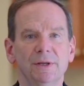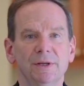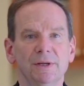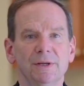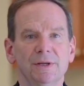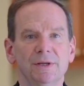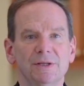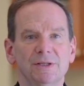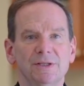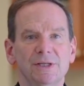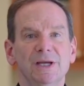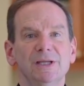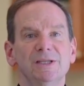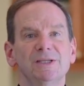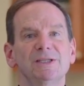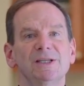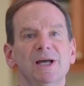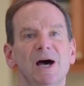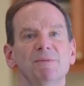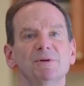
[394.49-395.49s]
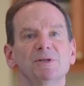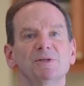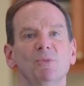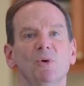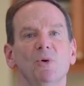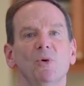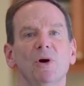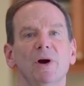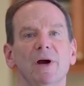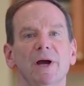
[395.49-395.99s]
put choice before
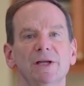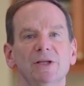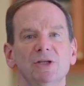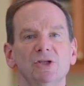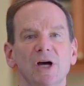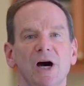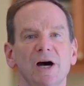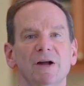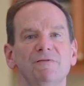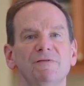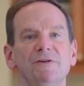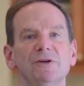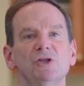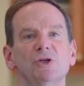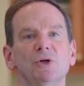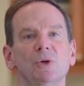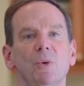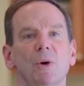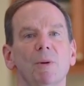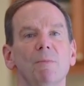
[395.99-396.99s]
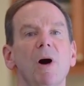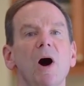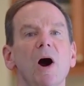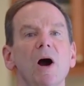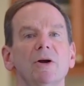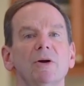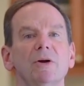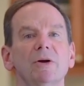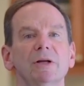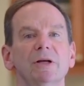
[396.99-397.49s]
his sacred duty to protect
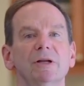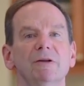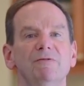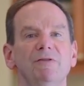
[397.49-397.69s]
life.